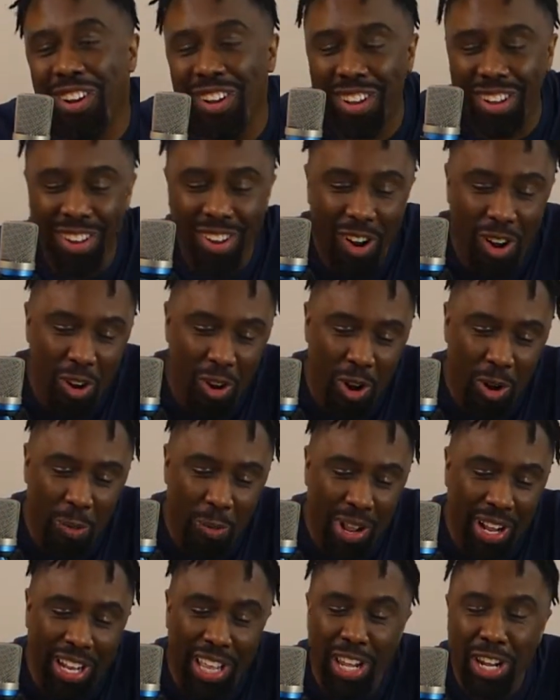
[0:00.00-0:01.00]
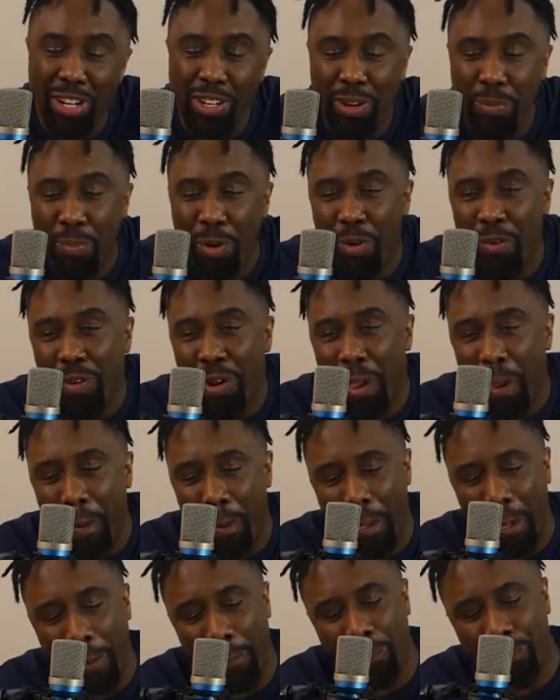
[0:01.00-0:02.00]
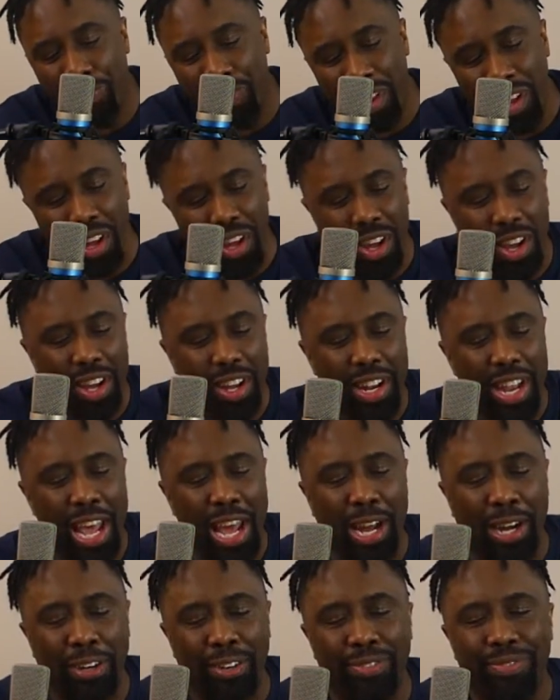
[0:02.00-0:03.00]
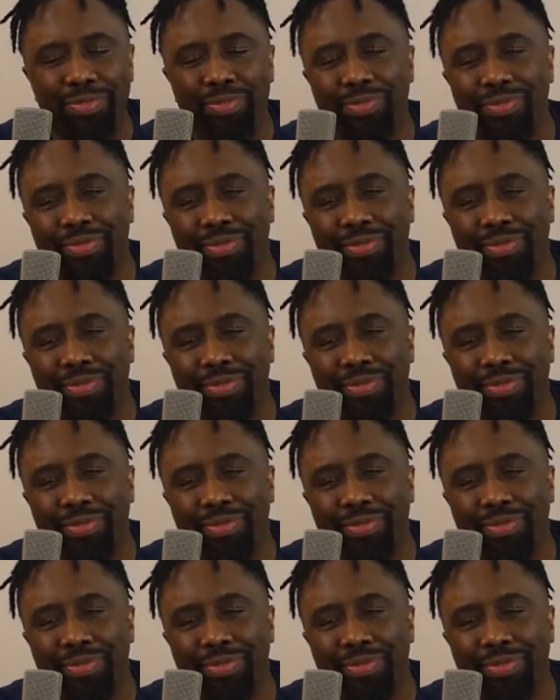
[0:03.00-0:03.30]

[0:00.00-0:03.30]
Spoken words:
term in leadership over there. Now,